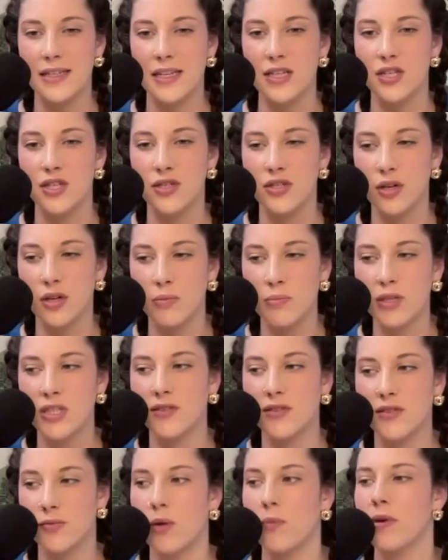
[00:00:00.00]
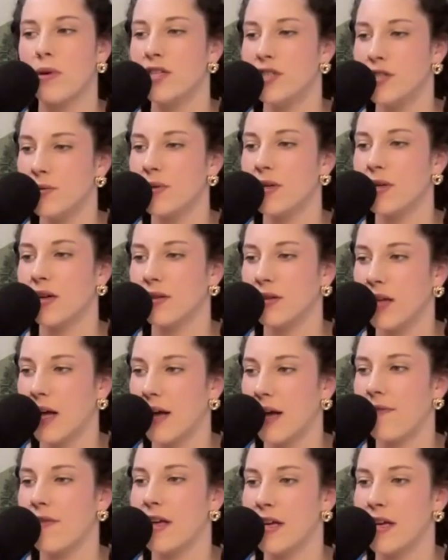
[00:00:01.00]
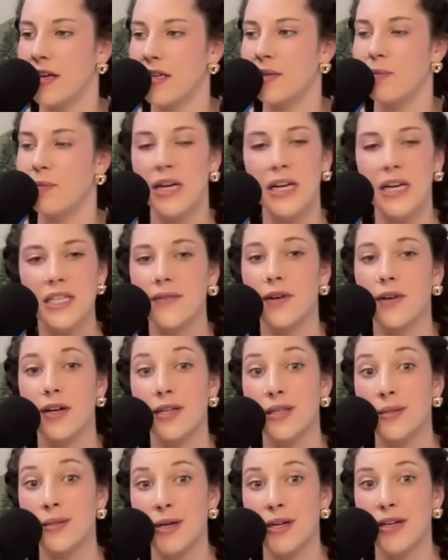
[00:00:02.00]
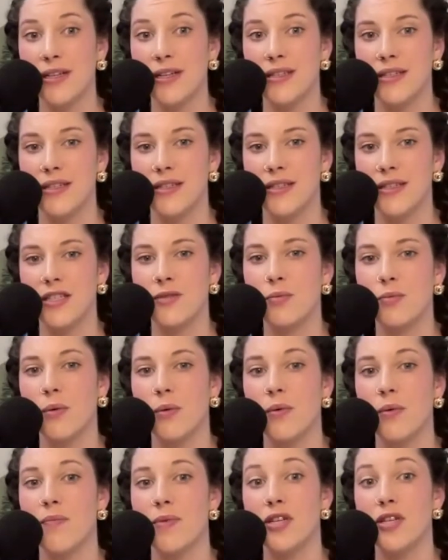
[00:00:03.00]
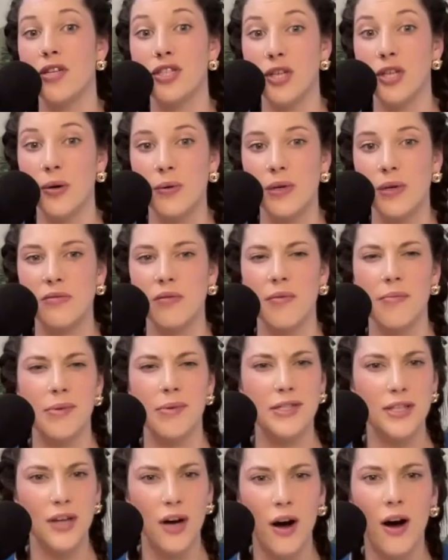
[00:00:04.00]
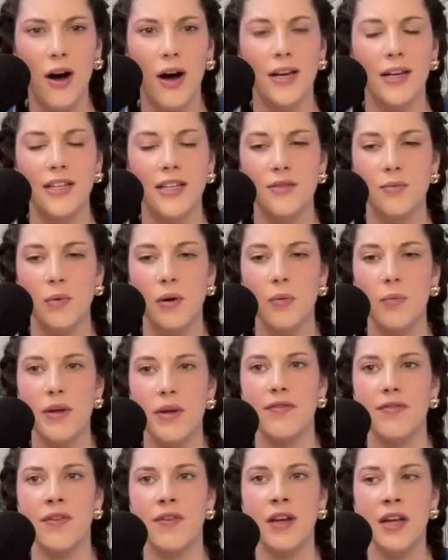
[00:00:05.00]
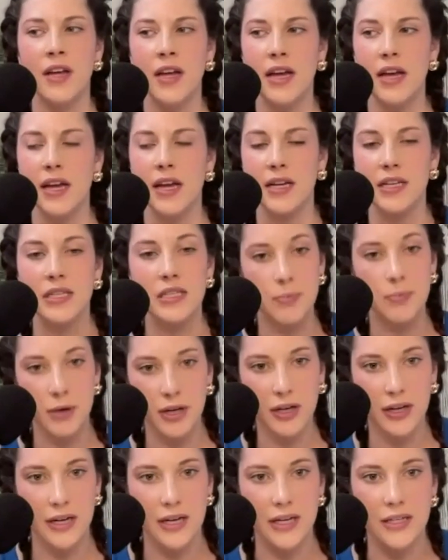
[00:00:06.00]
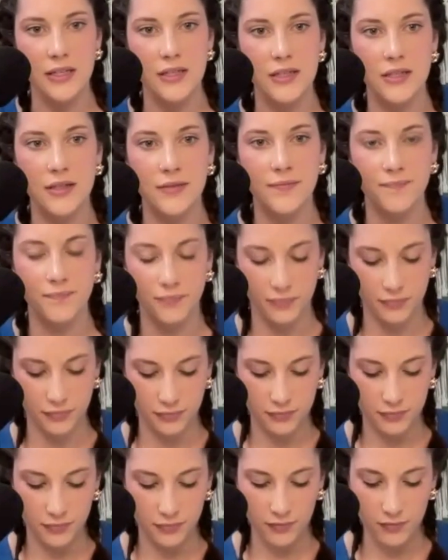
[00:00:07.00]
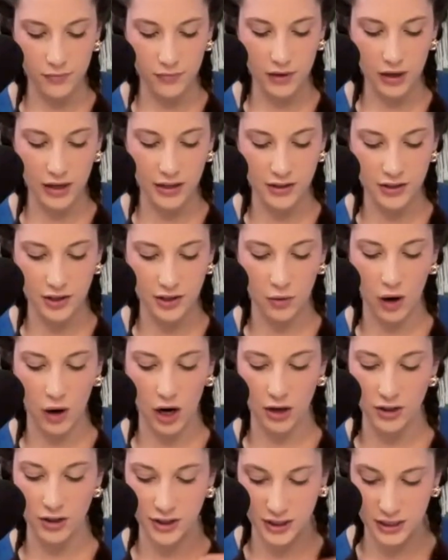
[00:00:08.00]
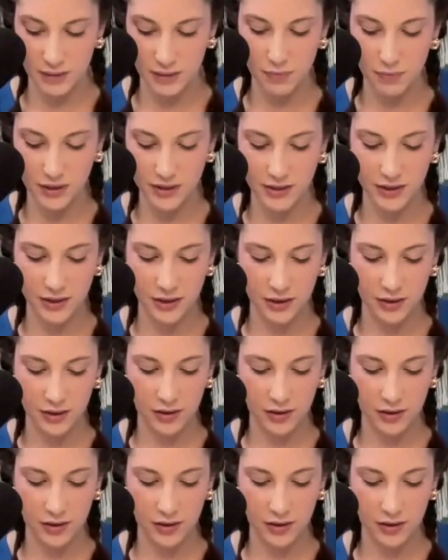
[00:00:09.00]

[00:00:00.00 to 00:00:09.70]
that so much of what we do in our life is because of our experiences. It's what we've been shown. It's what we've been taught. It's what we've experienced. And so our deepest